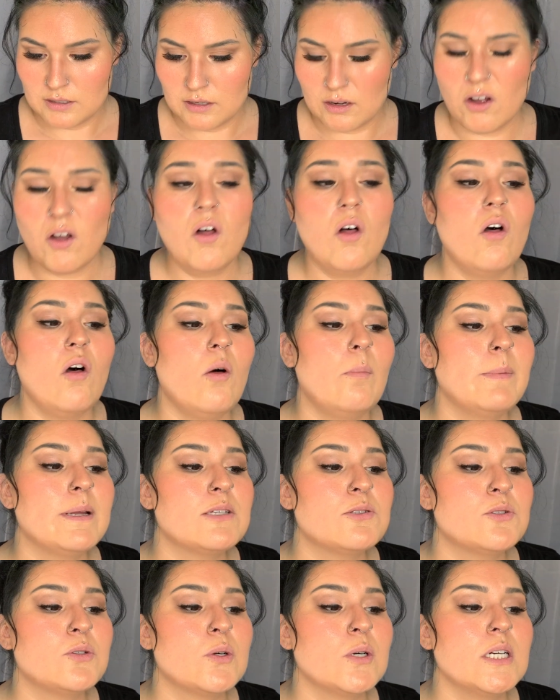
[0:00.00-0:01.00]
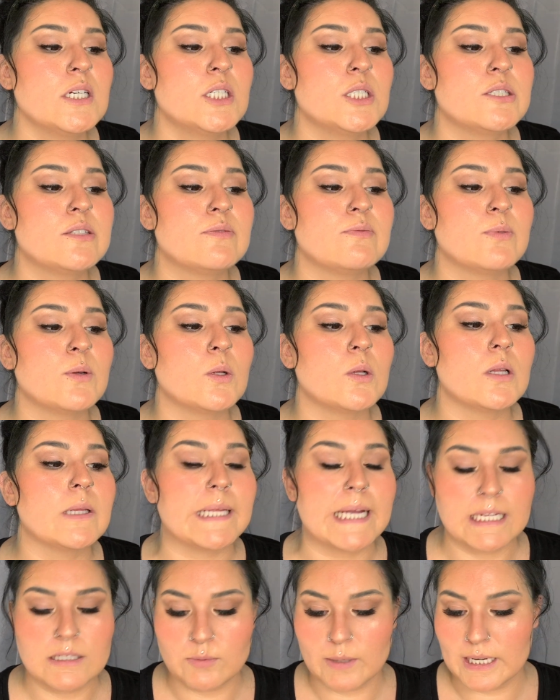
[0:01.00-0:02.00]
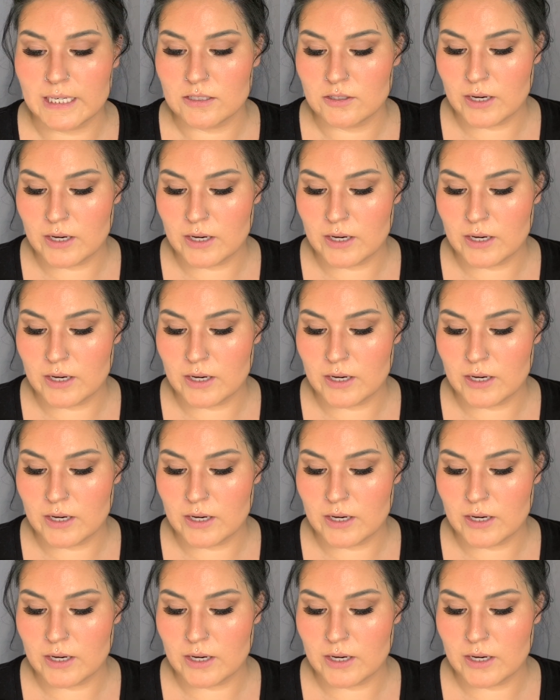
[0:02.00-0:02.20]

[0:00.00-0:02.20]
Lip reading: Oh, my storage is full. That's why it's